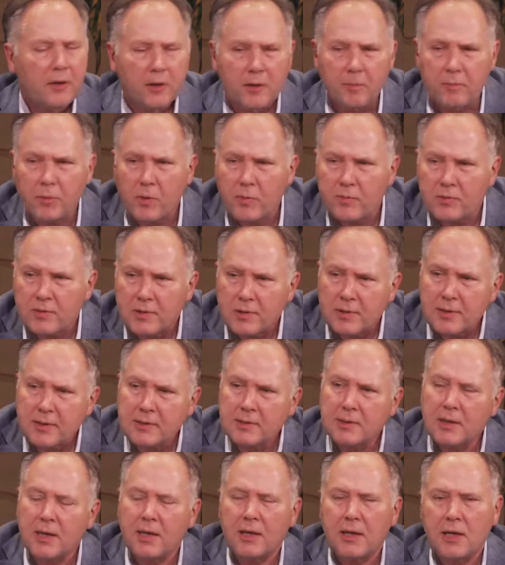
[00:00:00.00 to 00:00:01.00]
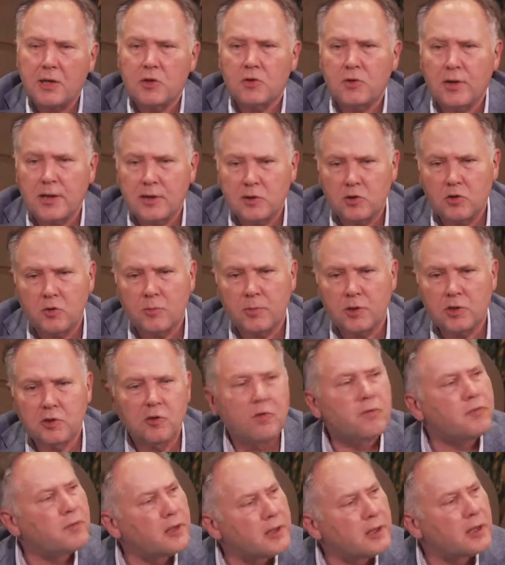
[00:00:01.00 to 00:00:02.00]
the problem is in this day and age you get so much
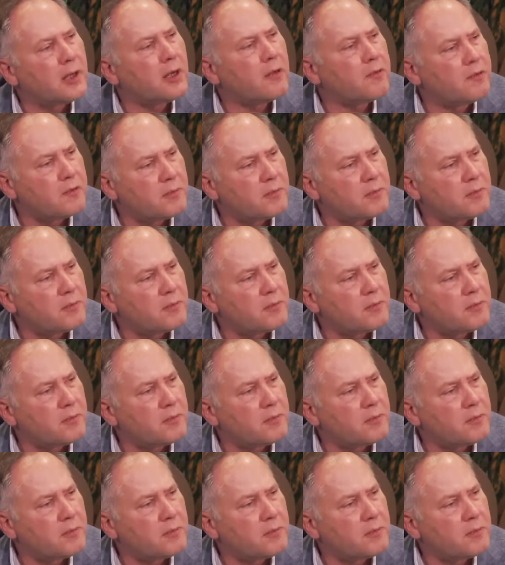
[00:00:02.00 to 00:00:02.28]
conflicting